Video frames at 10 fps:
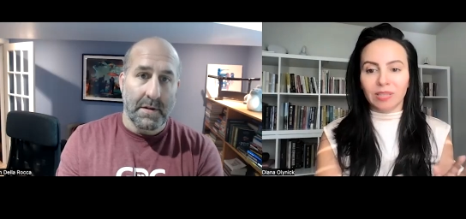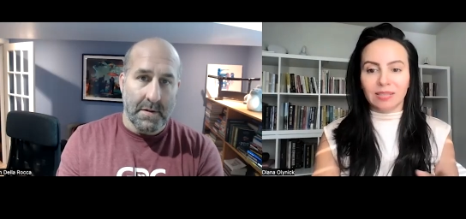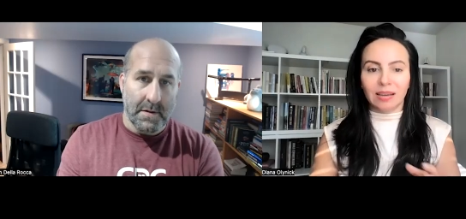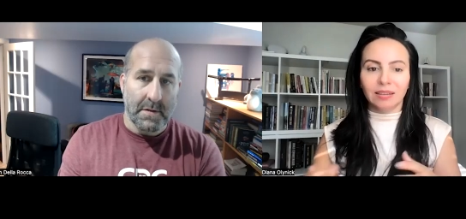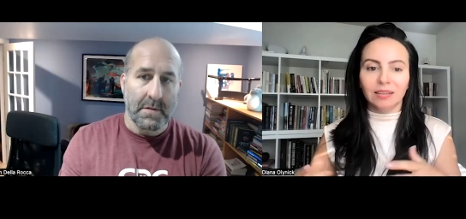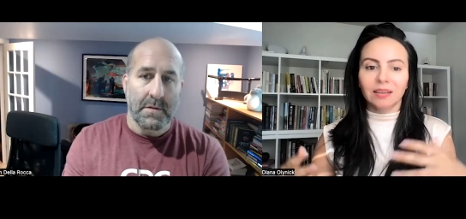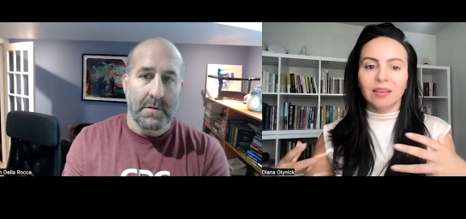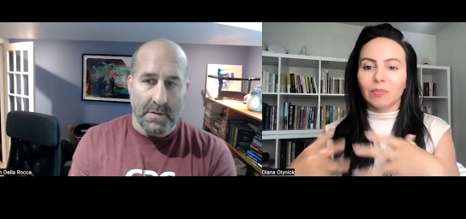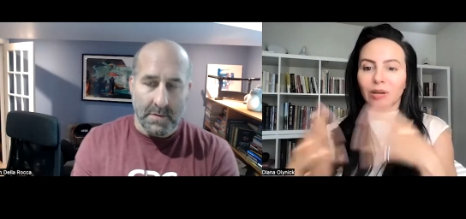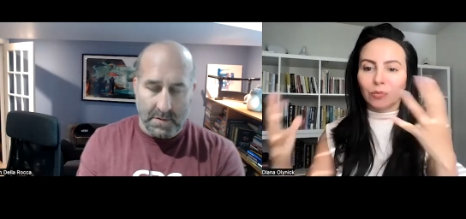Speaker 1: designed it
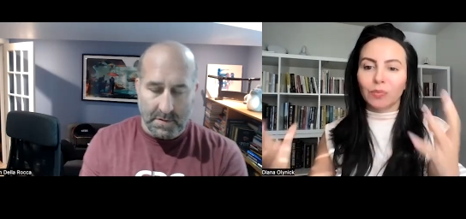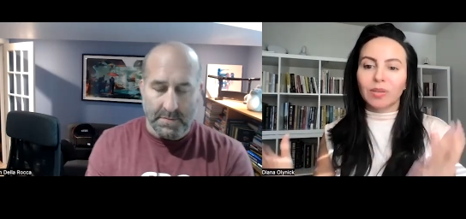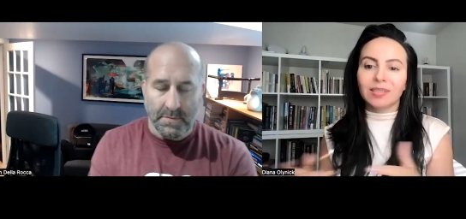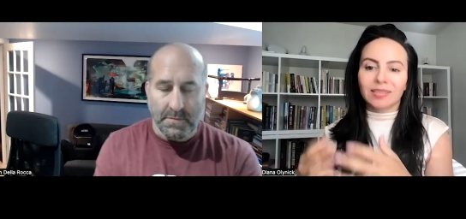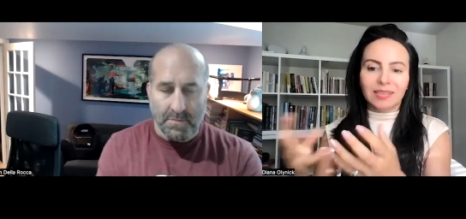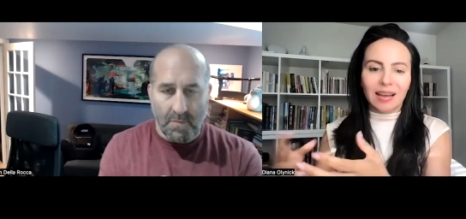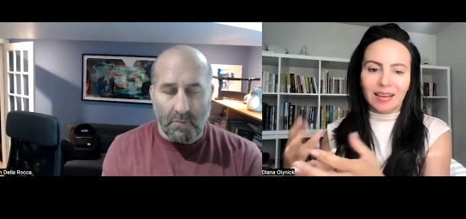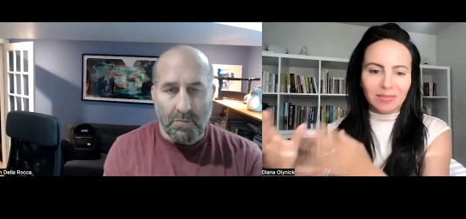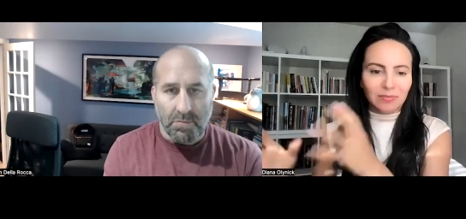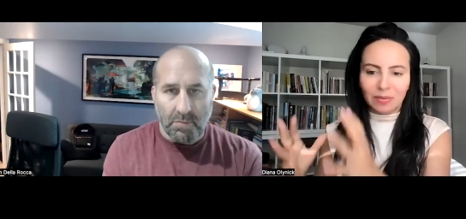but we
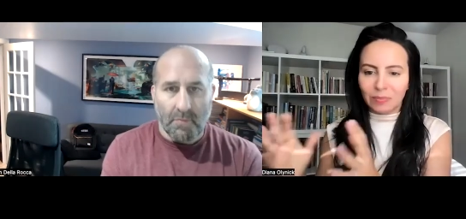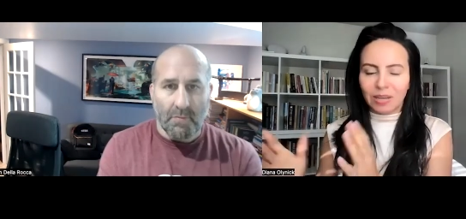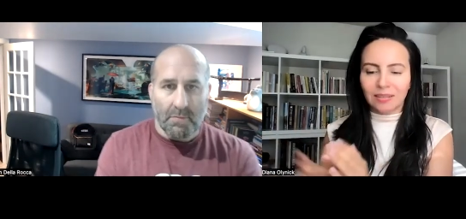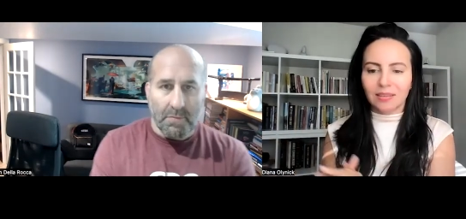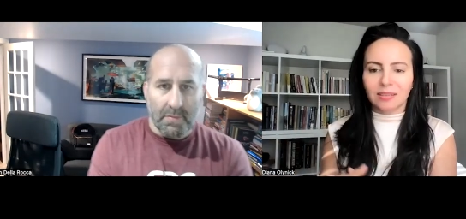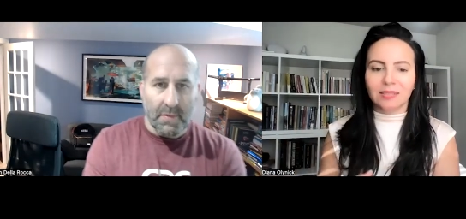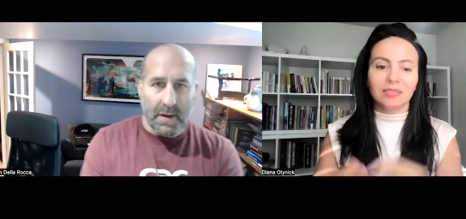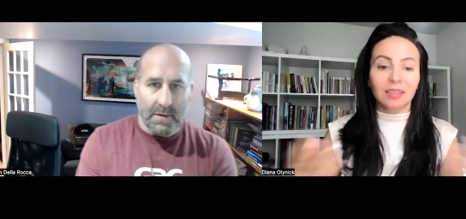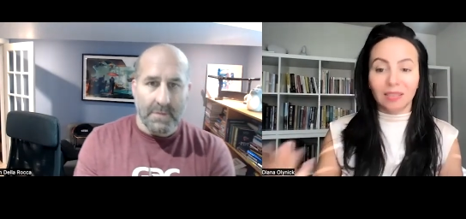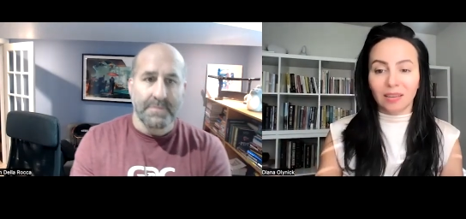decide many things
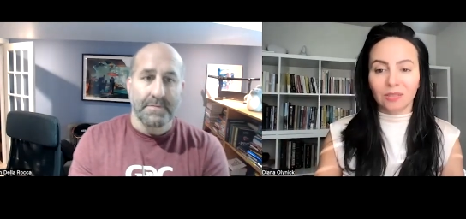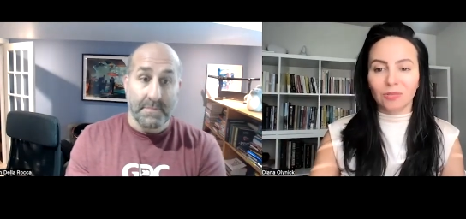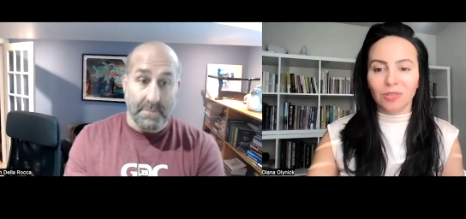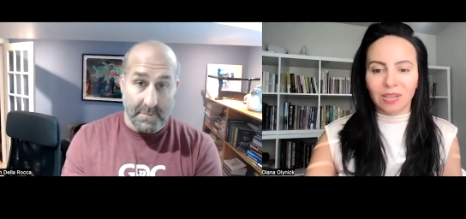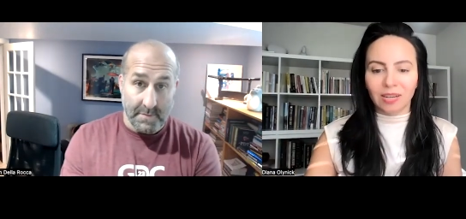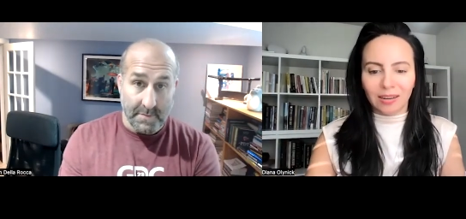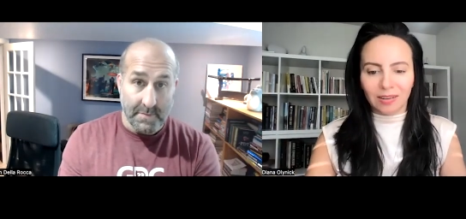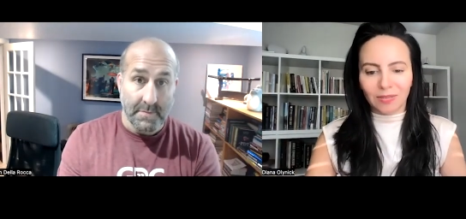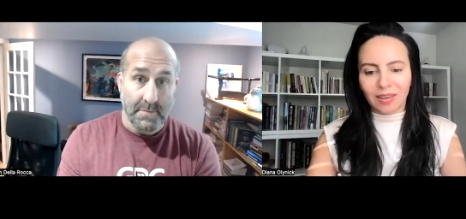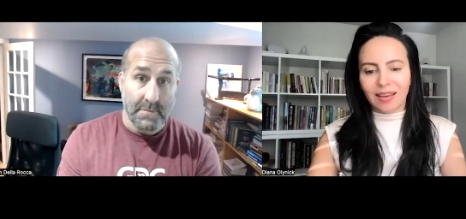thanks to
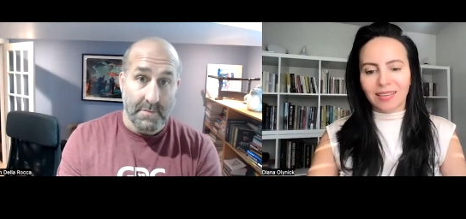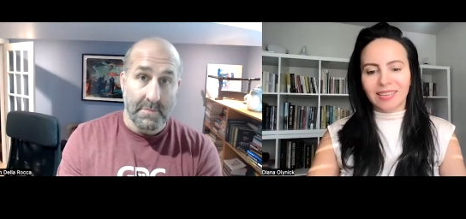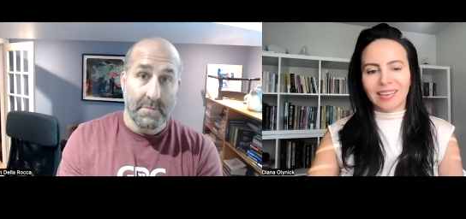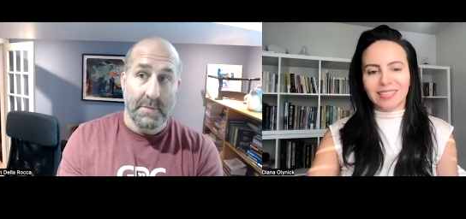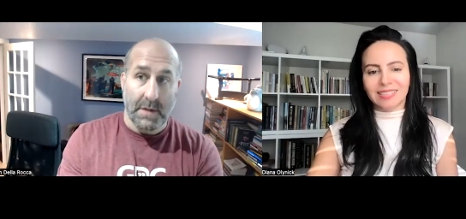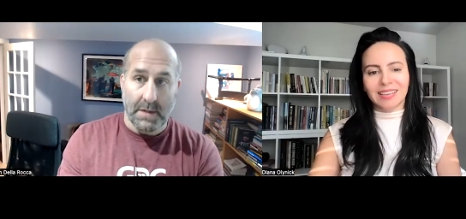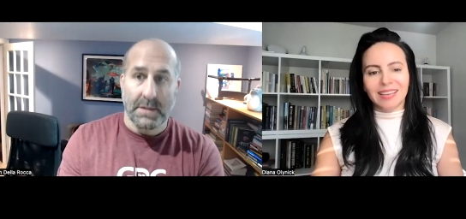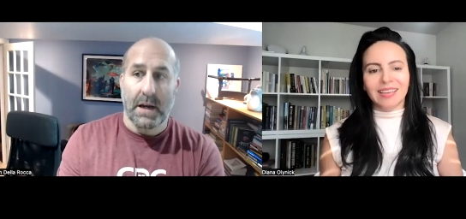generative ai yes